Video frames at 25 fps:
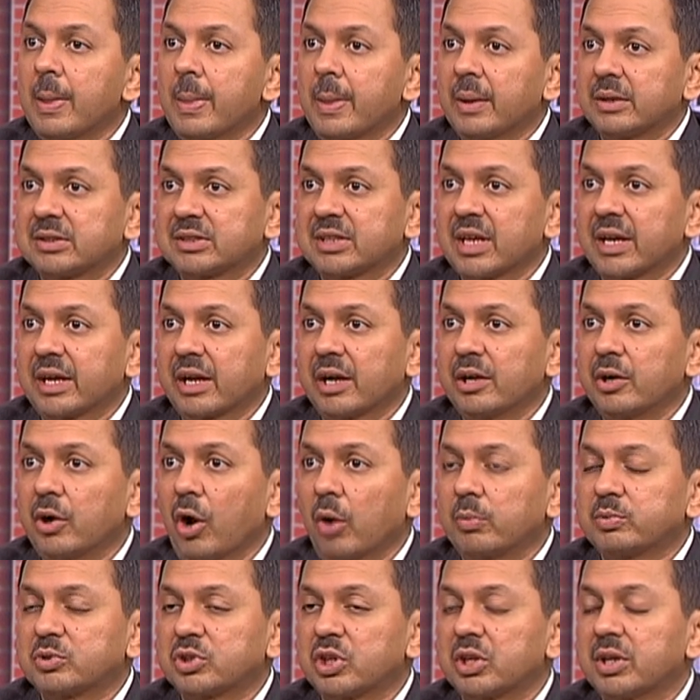The second
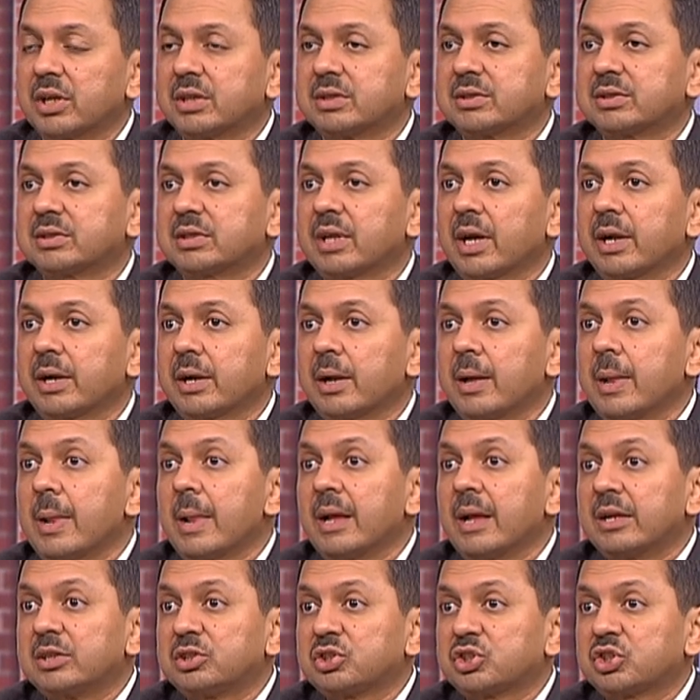option is that
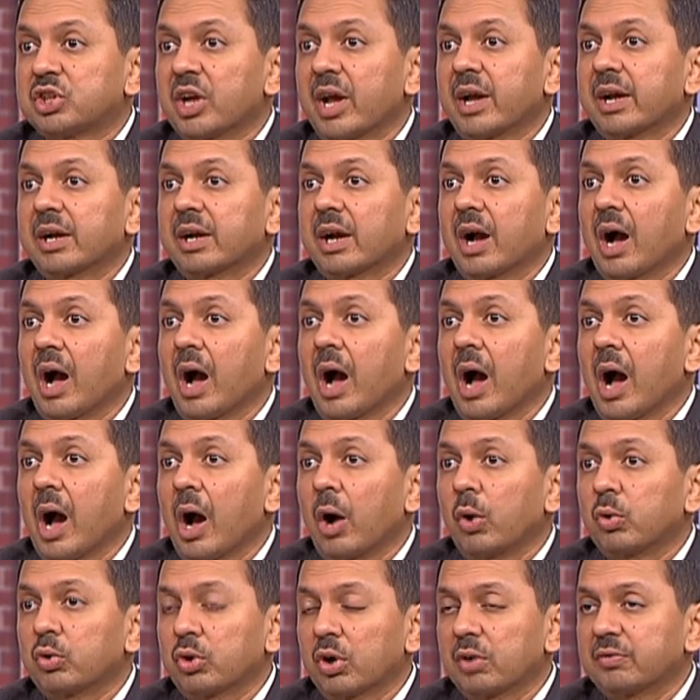check
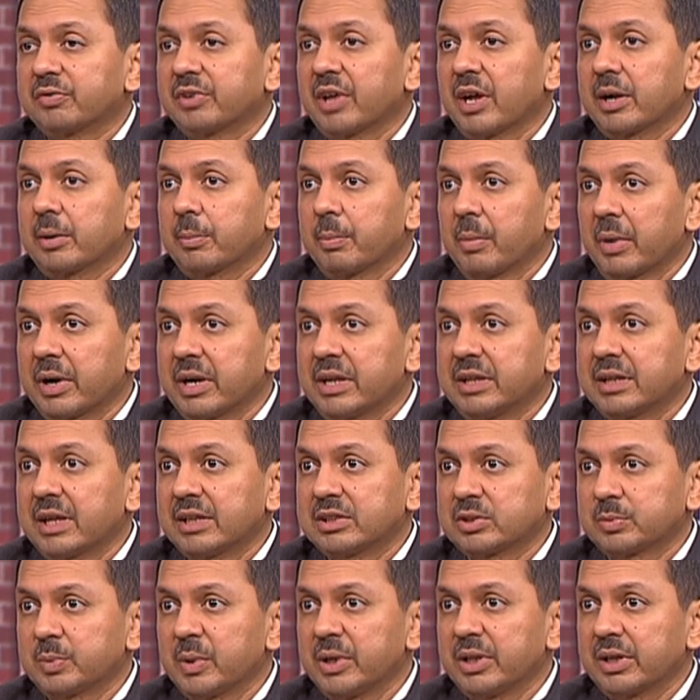out of that money
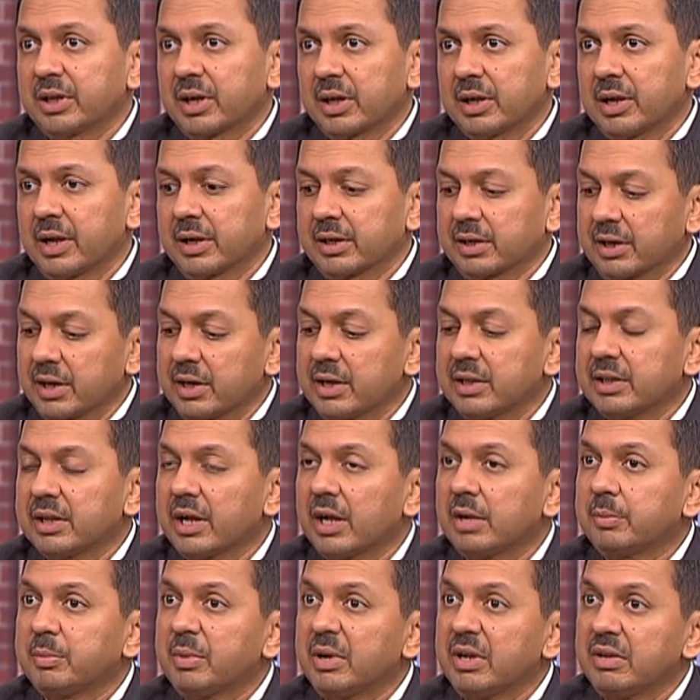that's been collected and
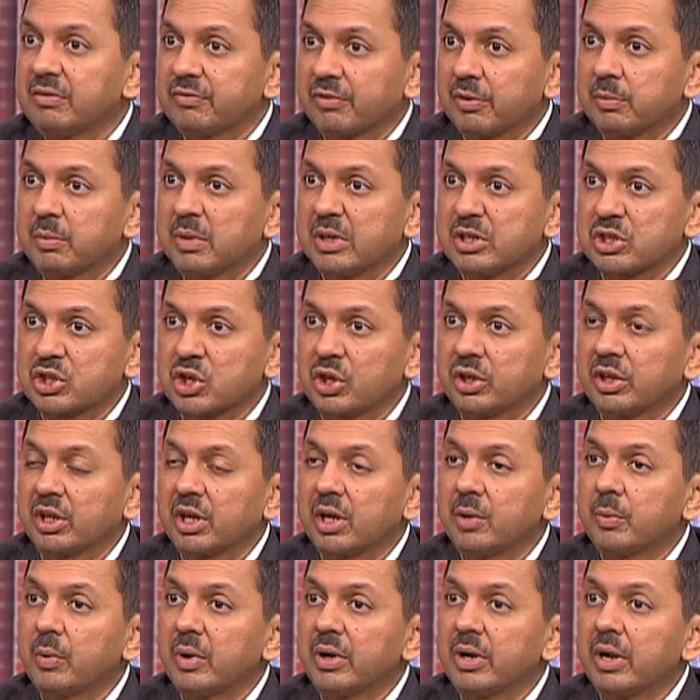there'll be information
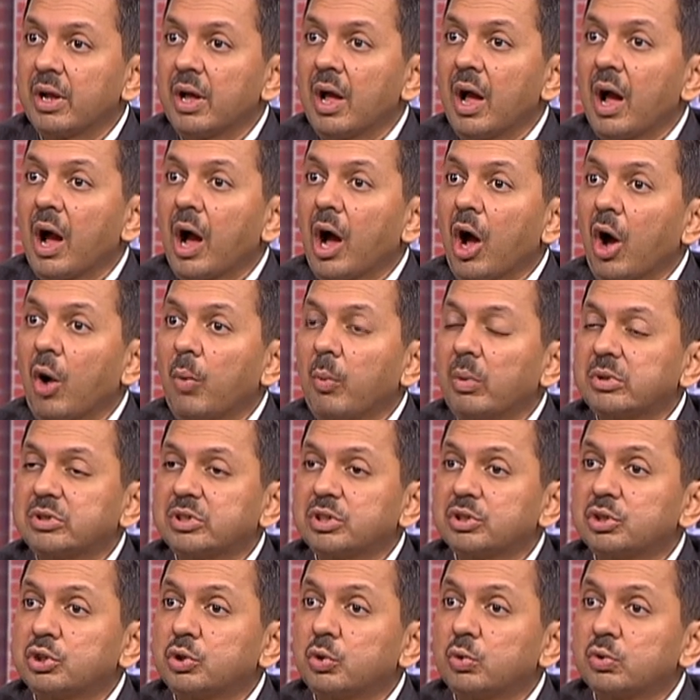given how much
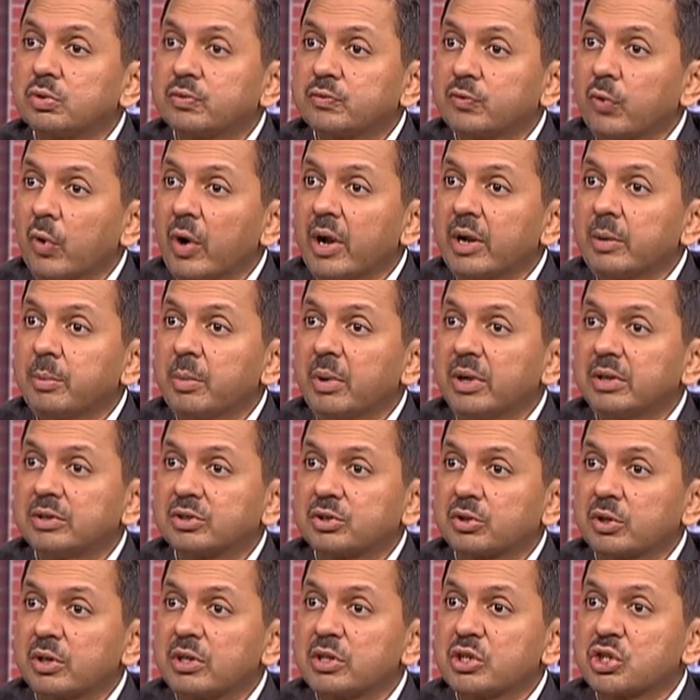is used for
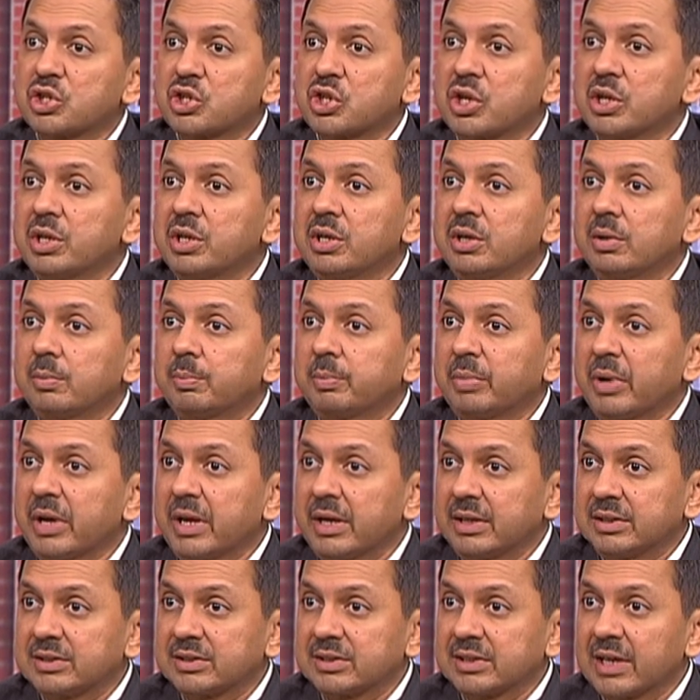administration,
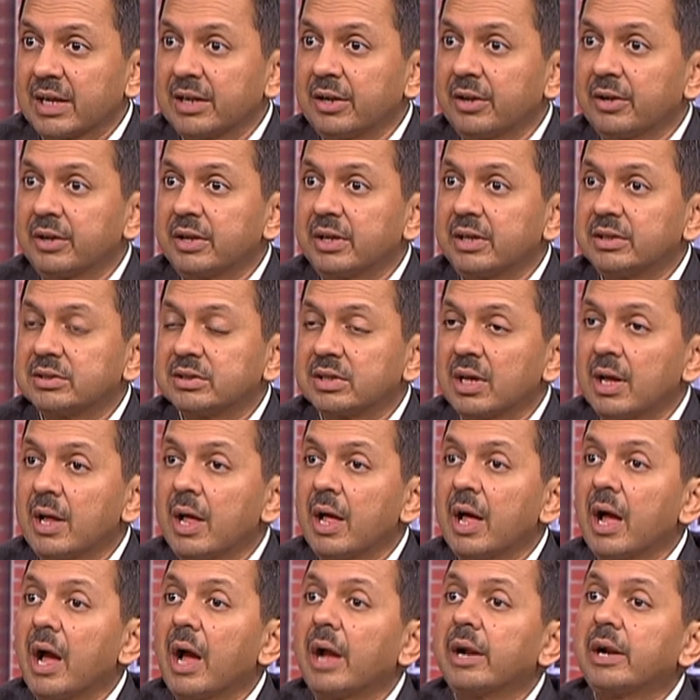paying salaries
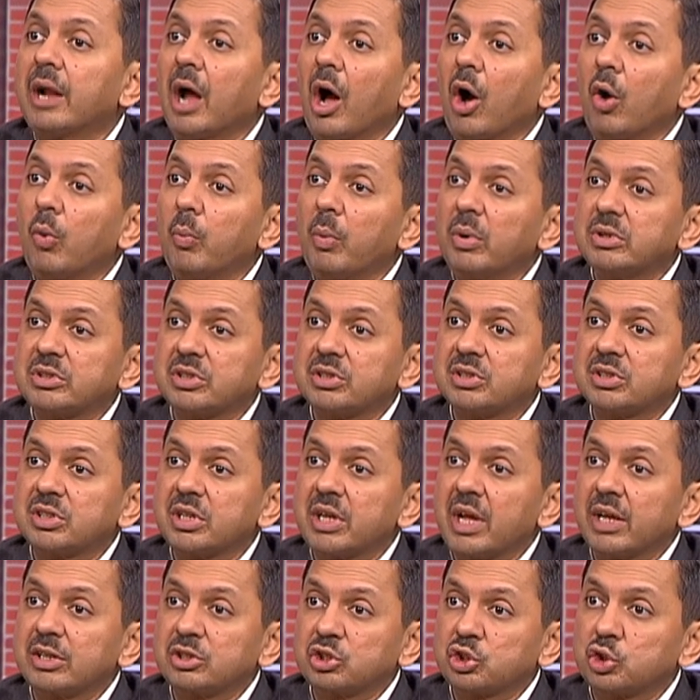and how much is
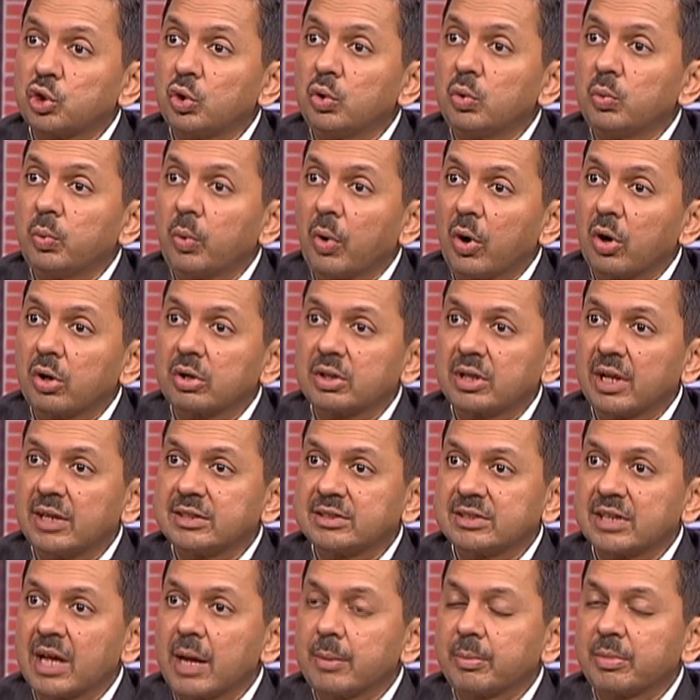the actual work
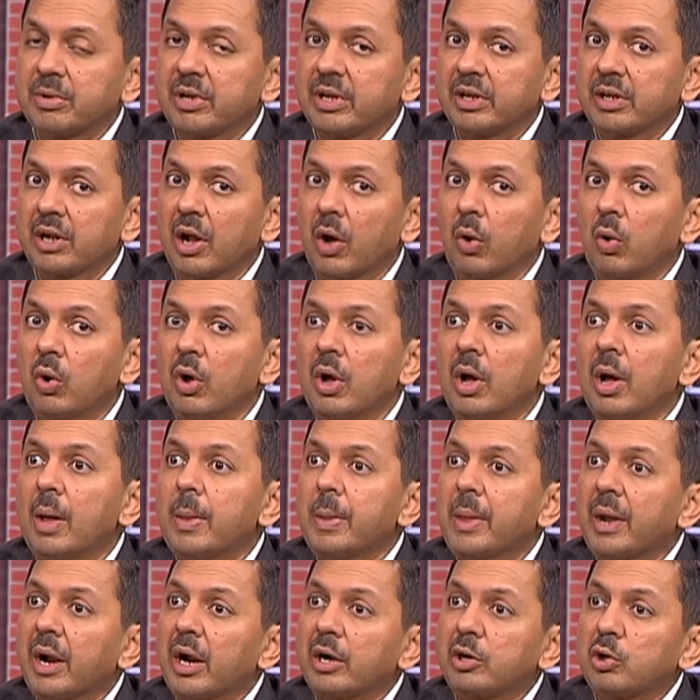that's happening. Now
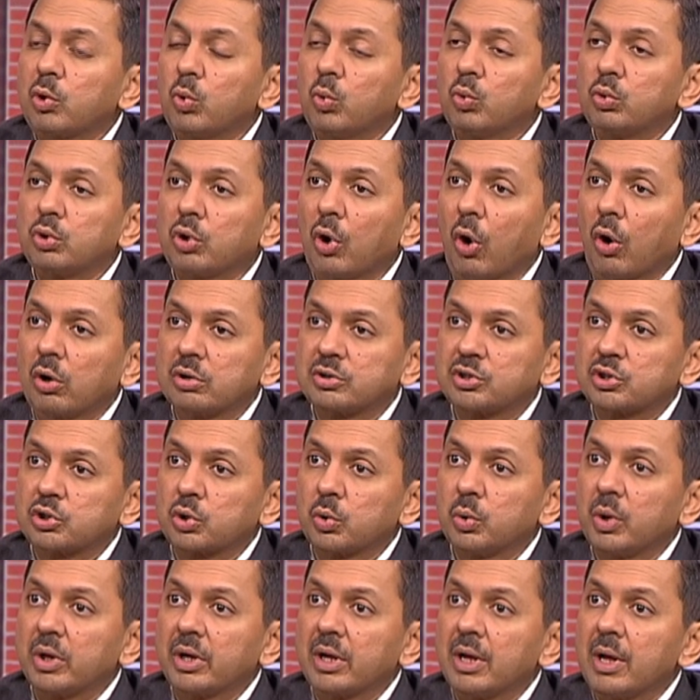there are two thoughts
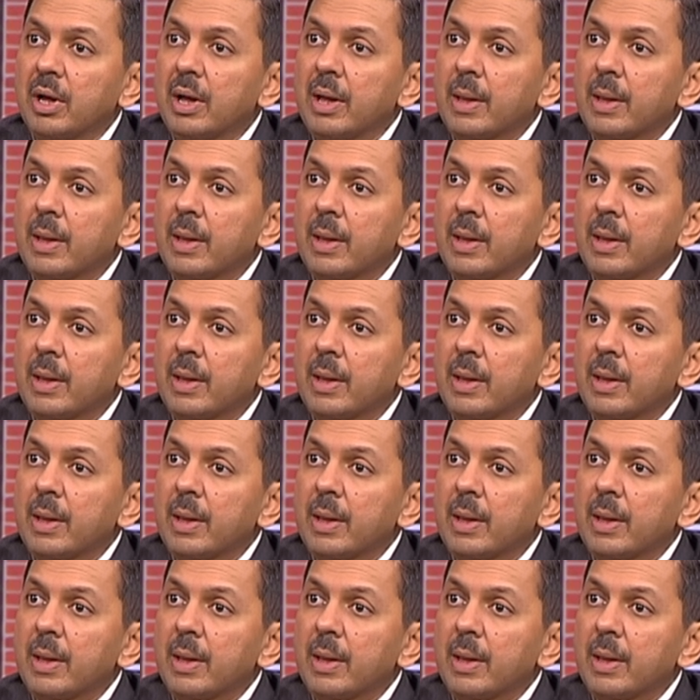to it.